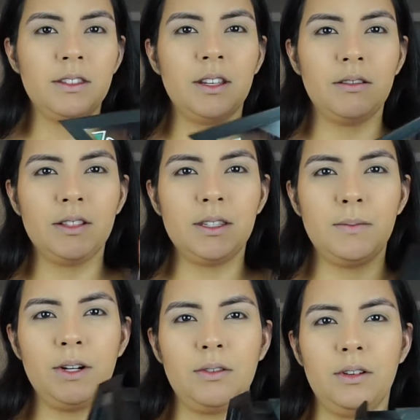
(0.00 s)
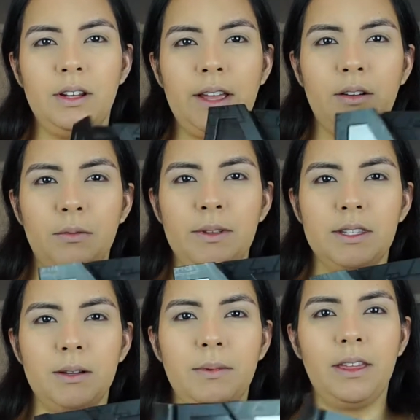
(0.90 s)
So it's pretty cool. It like
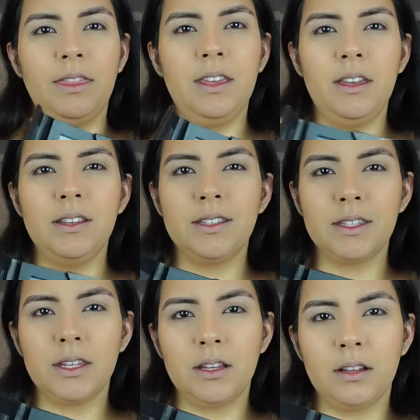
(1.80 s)
opens up like this,